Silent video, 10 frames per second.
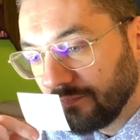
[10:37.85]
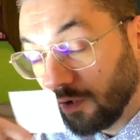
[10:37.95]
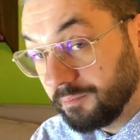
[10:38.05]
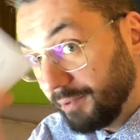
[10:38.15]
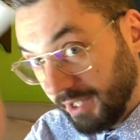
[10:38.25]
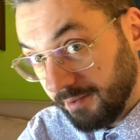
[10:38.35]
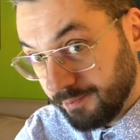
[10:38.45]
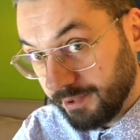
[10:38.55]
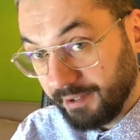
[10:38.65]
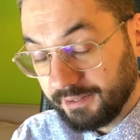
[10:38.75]
on
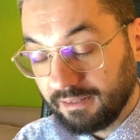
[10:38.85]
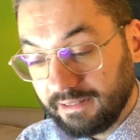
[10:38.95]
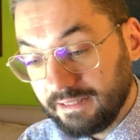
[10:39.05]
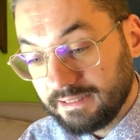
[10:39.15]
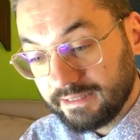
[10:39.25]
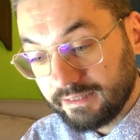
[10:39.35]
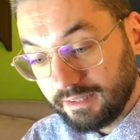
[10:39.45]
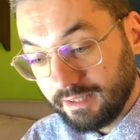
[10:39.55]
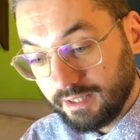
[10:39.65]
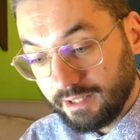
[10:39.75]
paper at least,
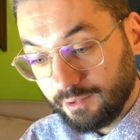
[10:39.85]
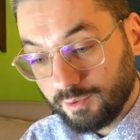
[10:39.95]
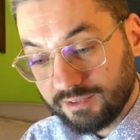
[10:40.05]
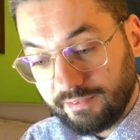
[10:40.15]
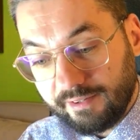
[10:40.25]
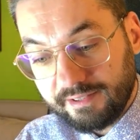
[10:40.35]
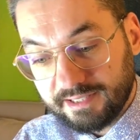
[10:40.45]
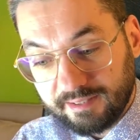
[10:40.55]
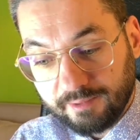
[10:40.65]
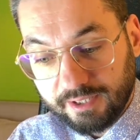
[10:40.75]
it was very
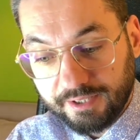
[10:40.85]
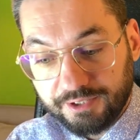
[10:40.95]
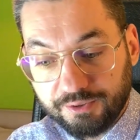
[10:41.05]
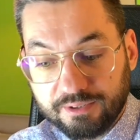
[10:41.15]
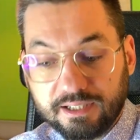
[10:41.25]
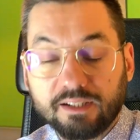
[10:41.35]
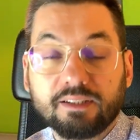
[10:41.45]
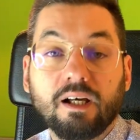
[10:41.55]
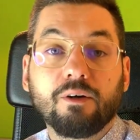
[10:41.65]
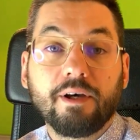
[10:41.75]
similar to Santal